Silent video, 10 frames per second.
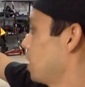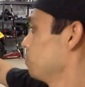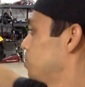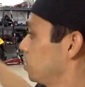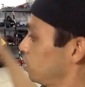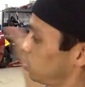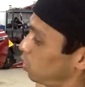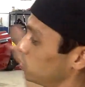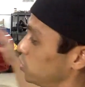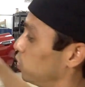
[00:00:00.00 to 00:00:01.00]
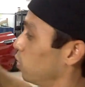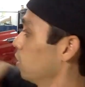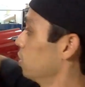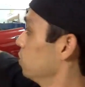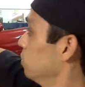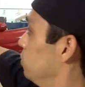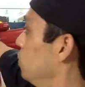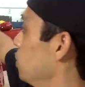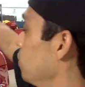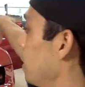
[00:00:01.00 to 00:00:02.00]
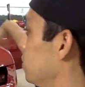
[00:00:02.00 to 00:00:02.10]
jambs, close the door, do your